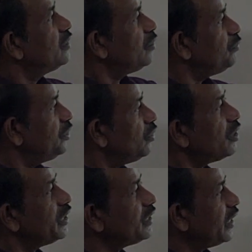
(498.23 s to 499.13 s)
Now we know
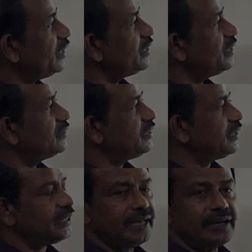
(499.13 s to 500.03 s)
already kinetic
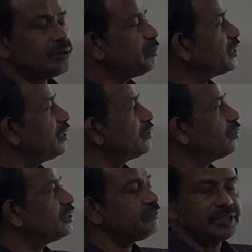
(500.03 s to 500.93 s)
energy k orbital
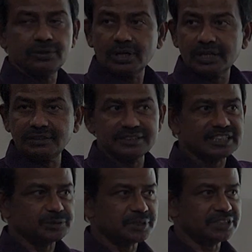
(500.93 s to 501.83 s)
equal to, we know already this
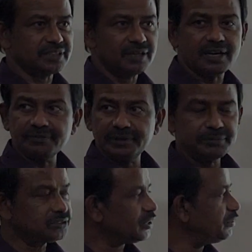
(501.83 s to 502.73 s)
expression, half
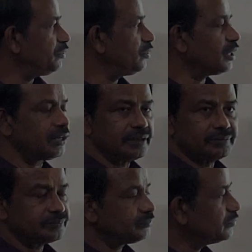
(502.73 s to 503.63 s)
m squared we know already.
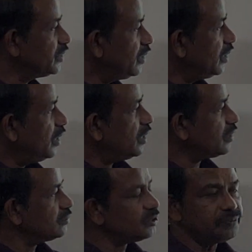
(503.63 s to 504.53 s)

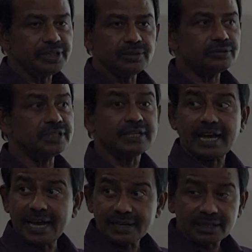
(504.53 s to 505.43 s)
And also we know that
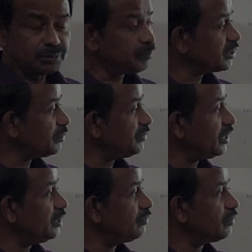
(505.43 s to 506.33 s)
angular momentum
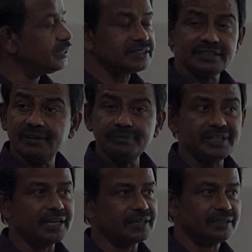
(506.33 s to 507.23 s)
L equals
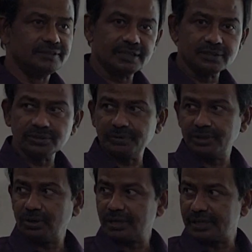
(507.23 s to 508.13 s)
mvr, that also we
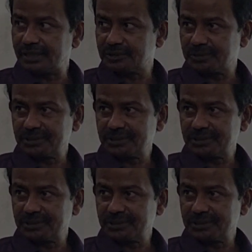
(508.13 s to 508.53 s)
know already.